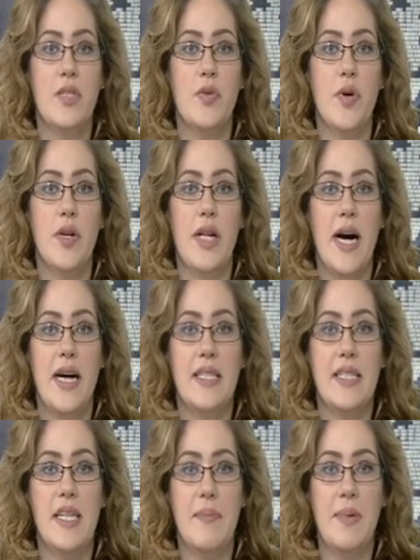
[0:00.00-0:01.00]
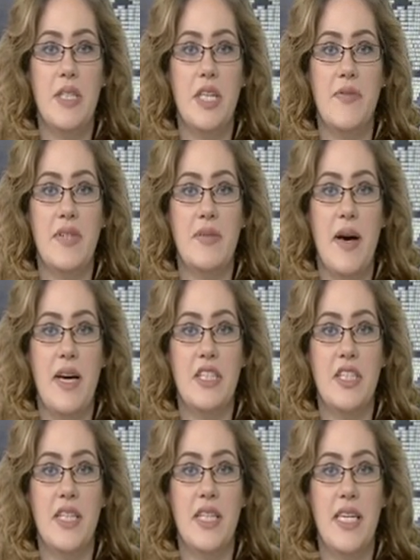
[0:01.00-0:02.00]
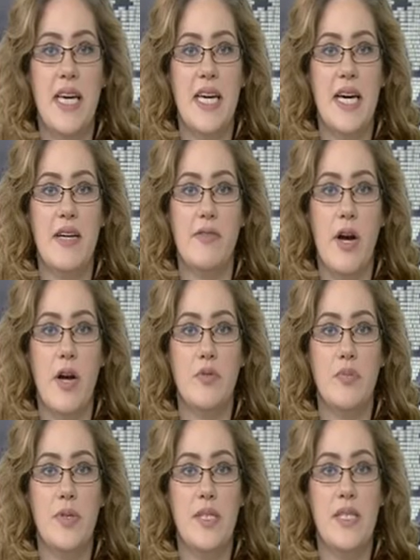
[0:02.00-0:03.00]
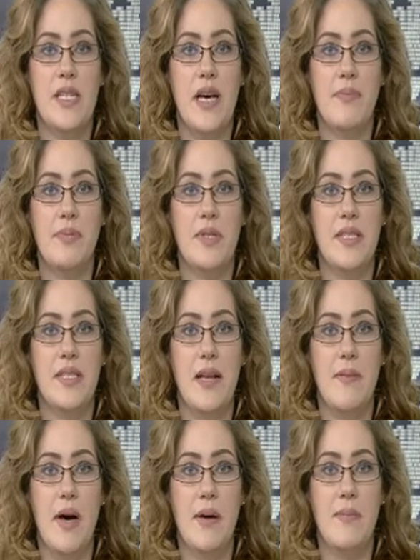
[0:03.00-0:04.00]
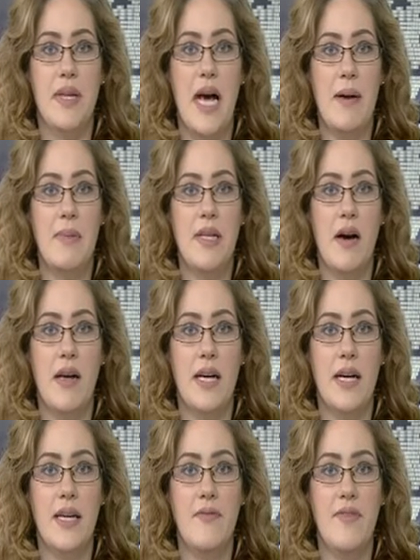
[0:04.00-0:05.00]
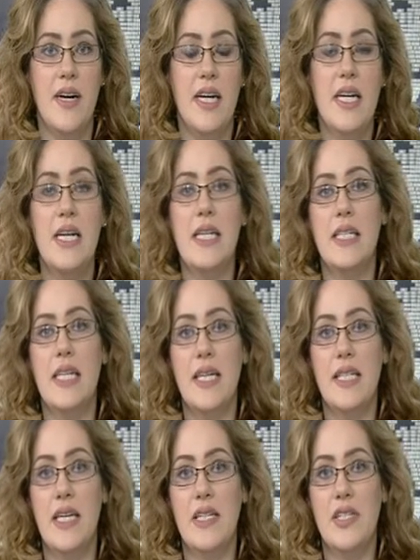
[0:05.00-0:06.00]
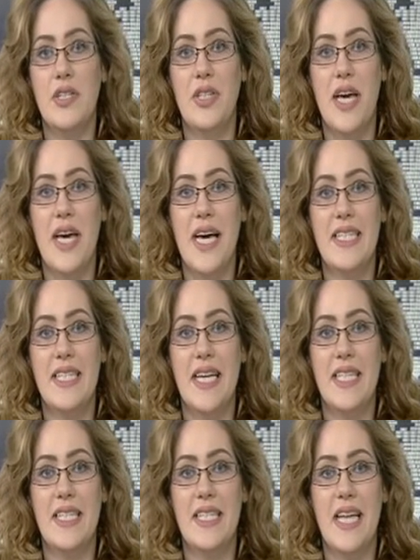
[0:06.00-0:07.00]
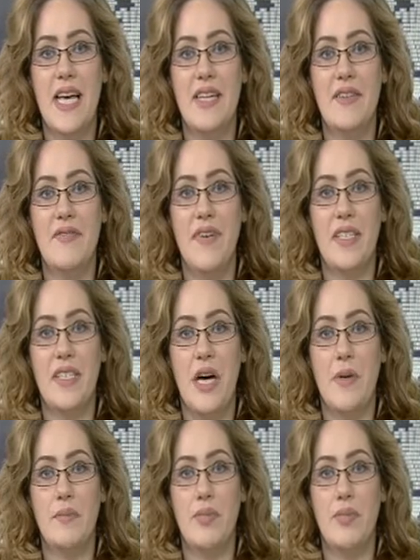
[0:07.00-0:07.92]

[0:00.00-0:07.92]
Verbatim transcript: His Royal Highness Deputy of His Majesty the King and Crown Prince, eh, Prince Salman bin Hamad Al Khalifa, late yesterday attended an event